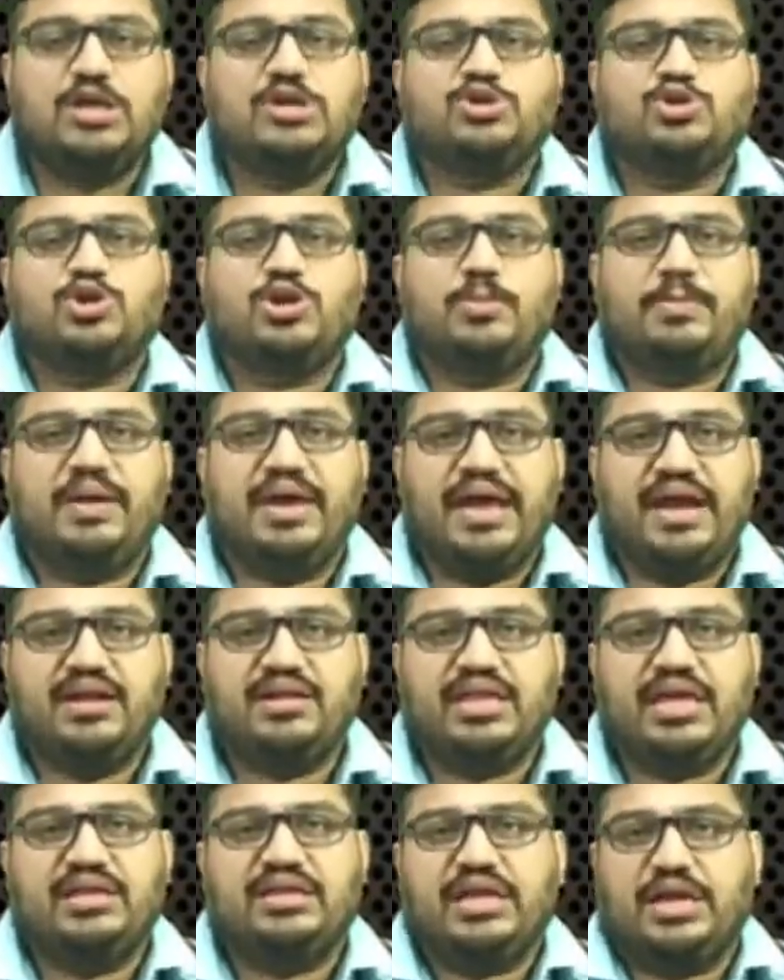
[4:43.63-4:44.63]
So the
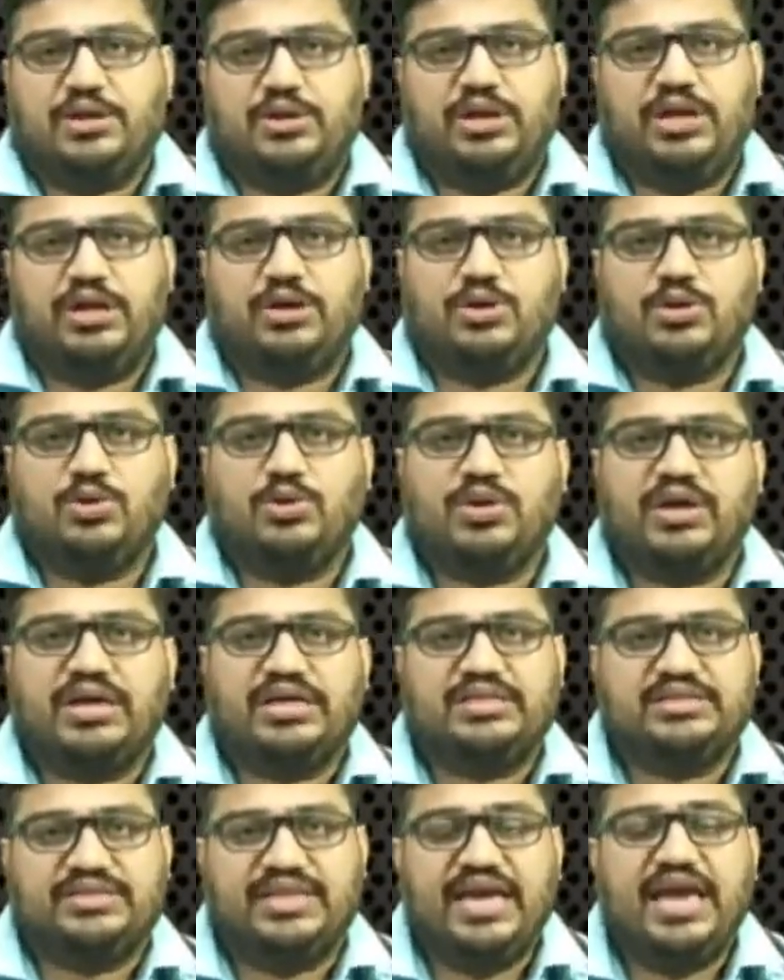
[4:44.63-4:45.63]
main thing that you need to look
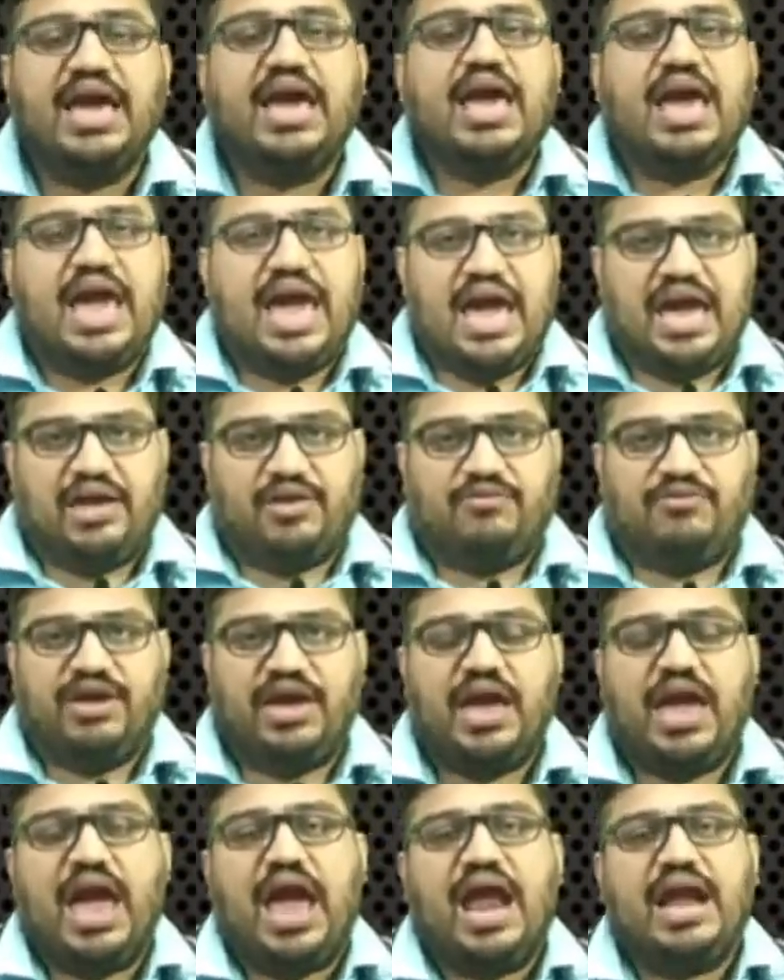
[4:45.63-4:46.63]
is the
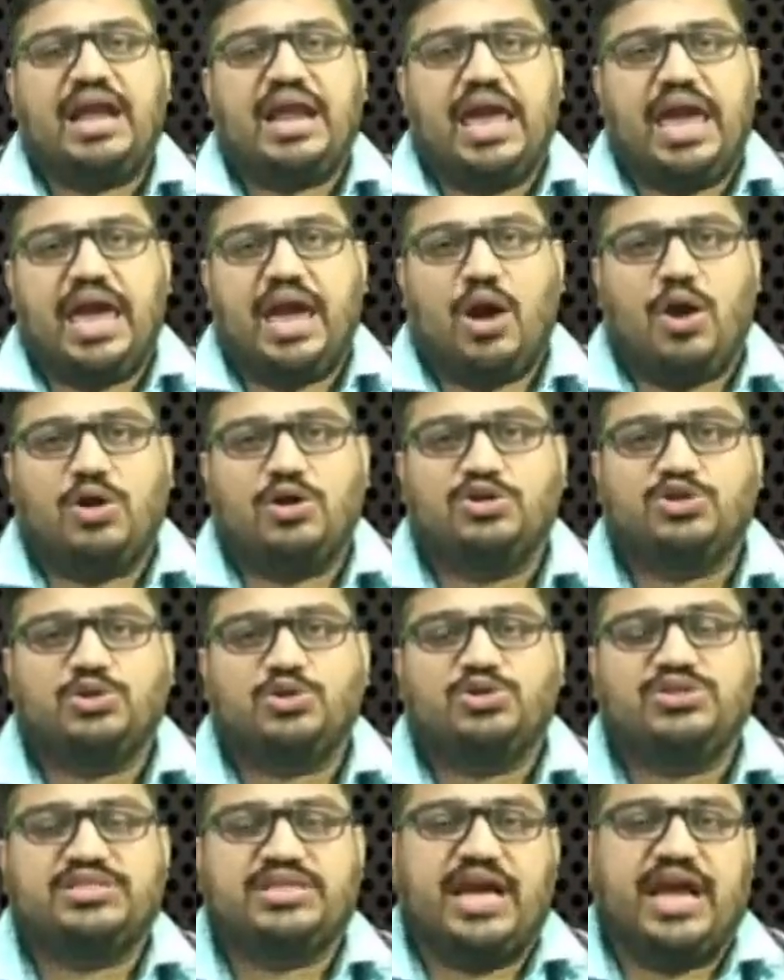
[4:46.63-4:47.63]
airway, and A
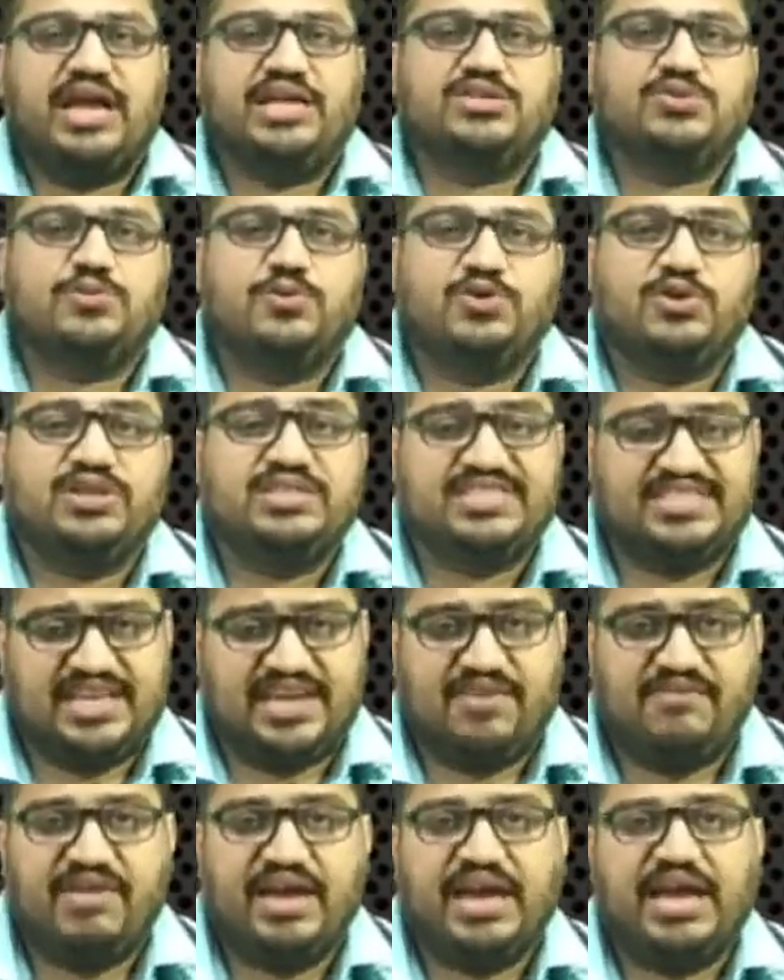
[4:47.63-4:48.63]
also stands for
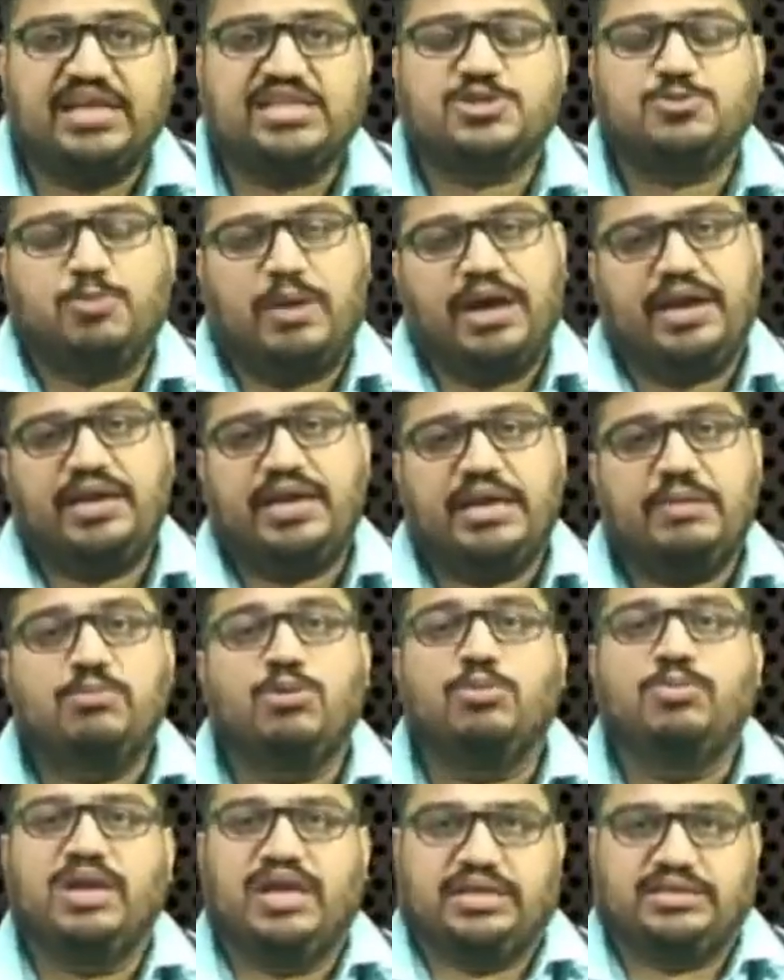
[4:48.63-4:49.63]
cervical spine
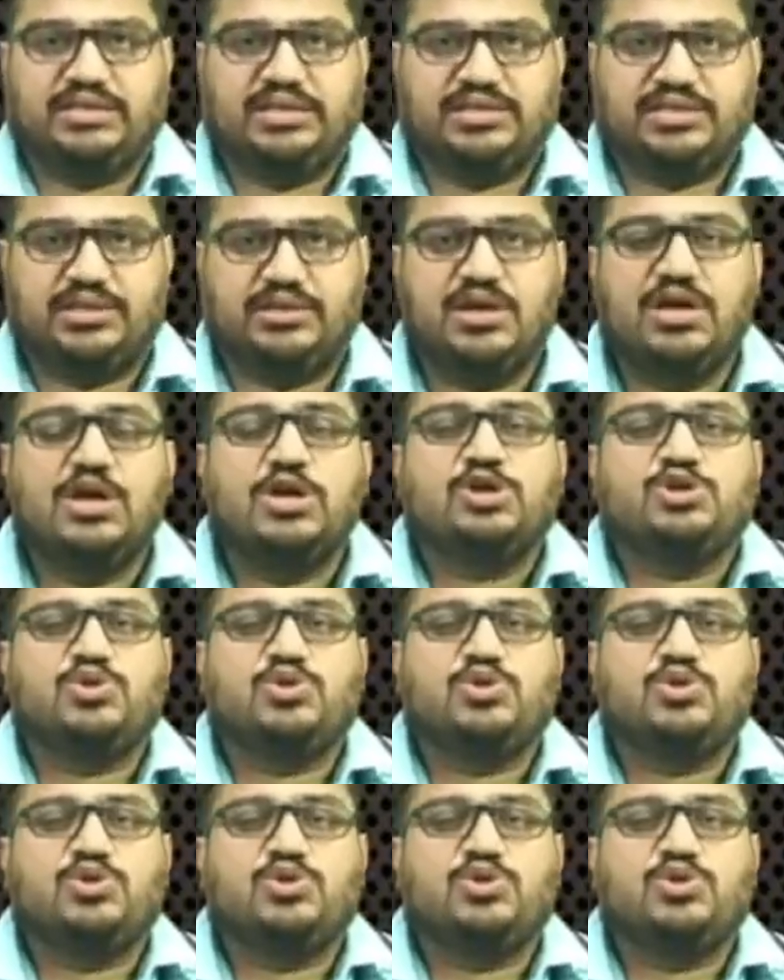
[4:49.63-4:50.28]
immobilization.